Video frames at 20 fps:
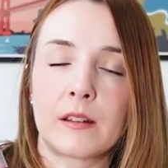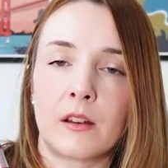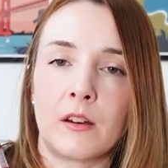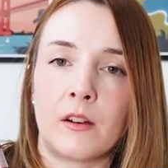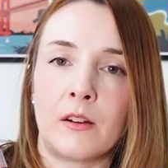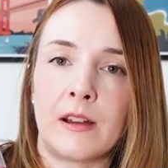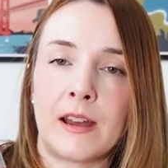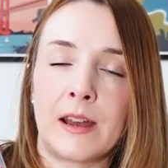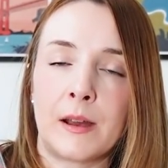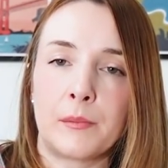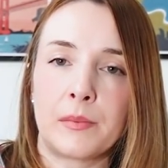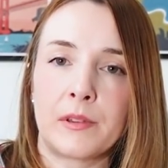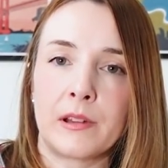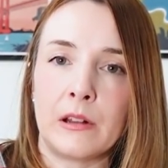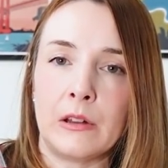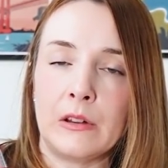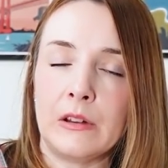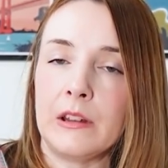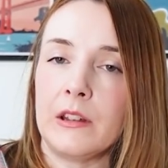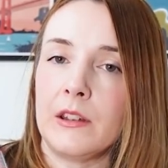are
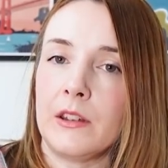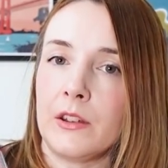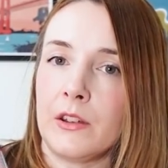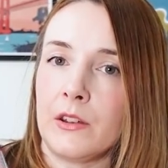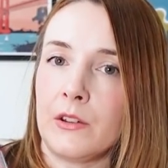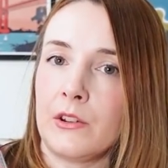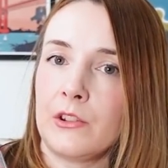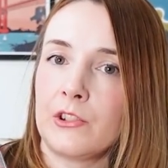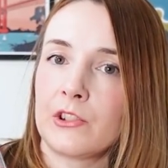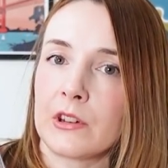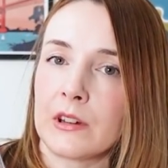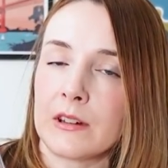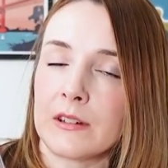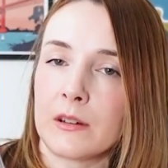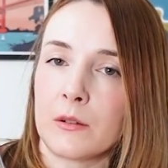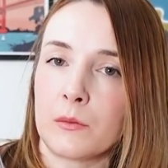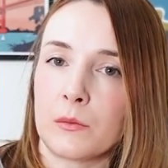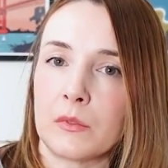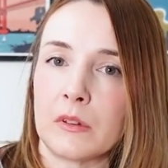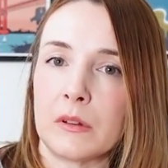absolutely huge and I
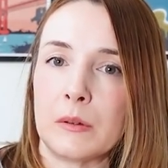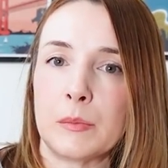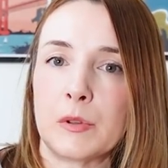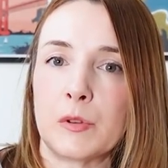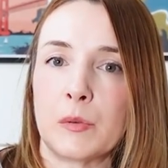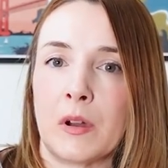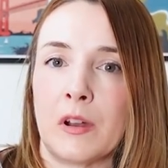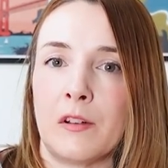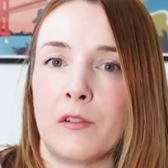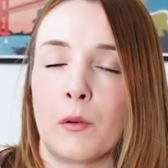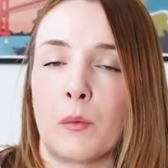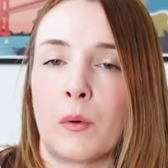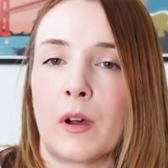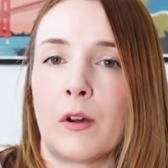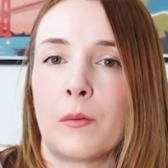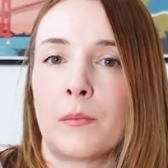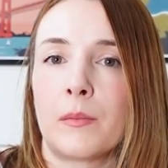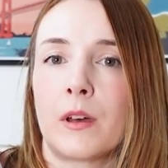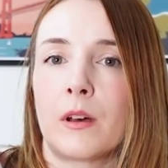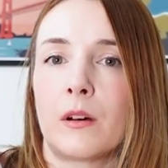didn't want them to
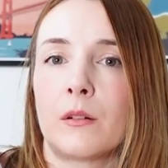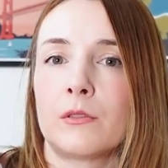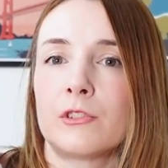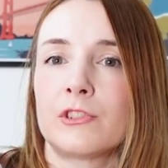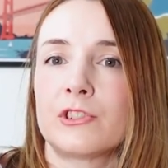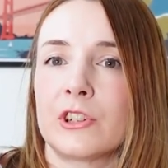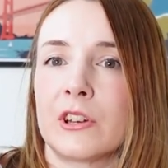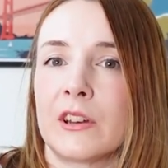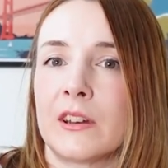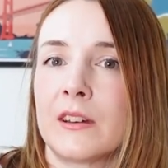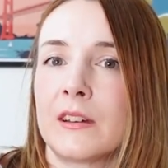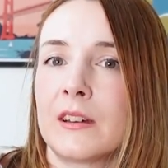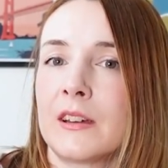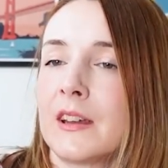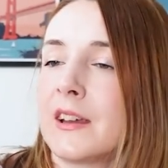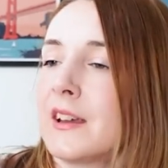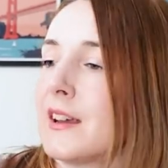overwhelm the whole shirt.